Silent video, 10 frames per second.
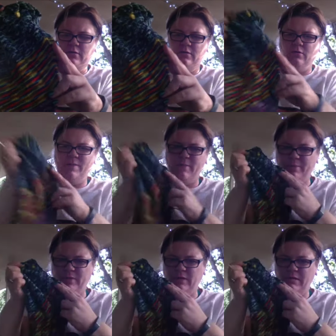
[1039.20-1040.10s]
or that might
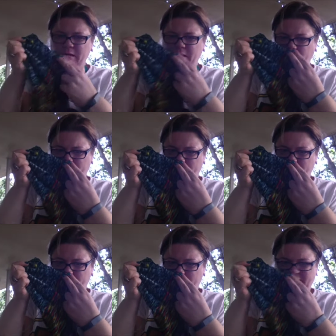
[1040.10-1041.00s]
be another one.
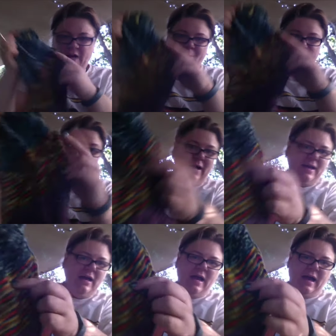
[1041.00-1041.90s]
I can't remember. Anyway,
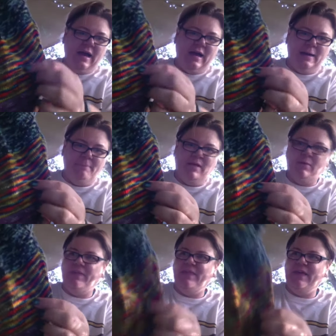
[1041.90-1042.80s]
um, that
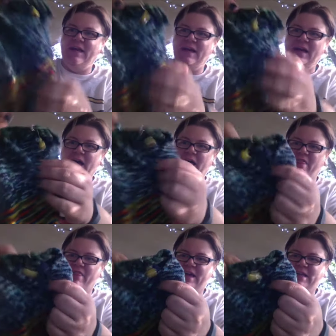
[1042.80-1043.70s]
one there.
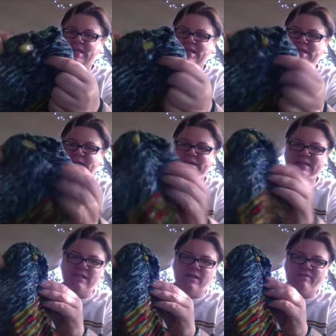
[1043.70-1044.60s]
That is
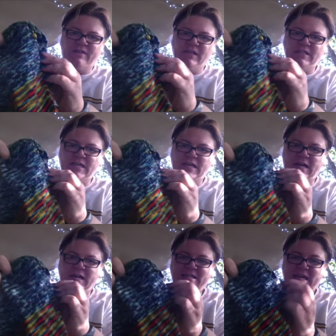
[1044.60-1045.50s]
I feel an
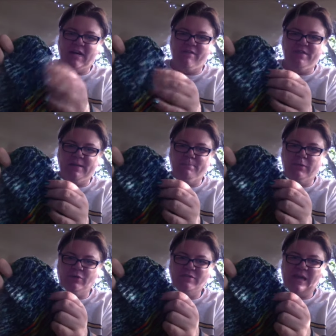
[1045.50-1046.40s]
attack of the dumb
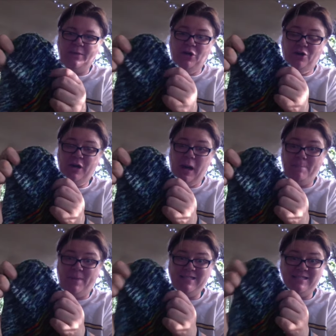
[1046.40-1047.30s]
blondes coming on
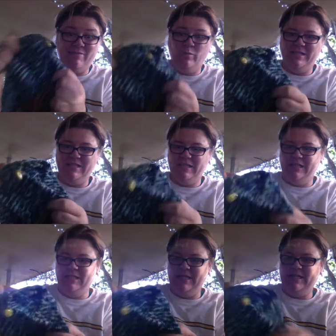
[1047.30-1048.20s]
by
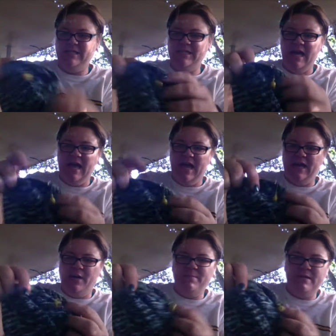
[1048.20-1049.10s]
716 knits, and
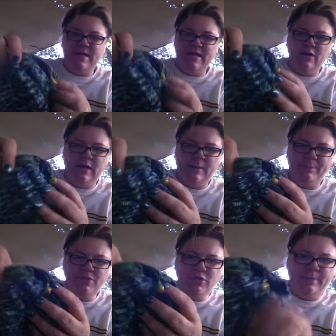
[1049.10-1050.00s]
I'm now up the
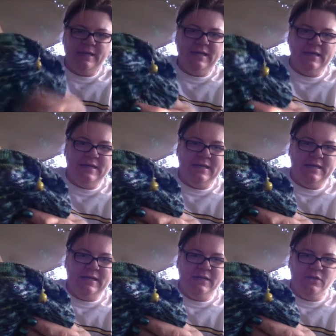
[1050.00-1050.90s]
top here
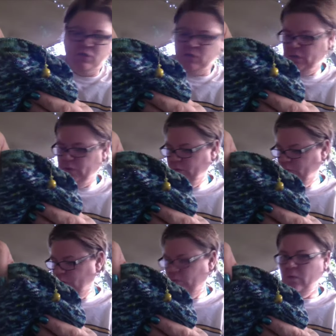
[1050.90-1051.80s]

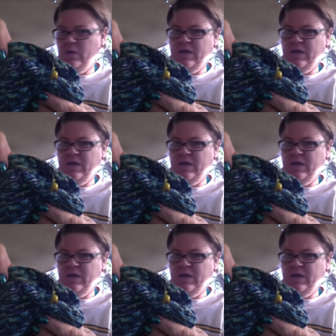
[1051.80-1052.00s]
into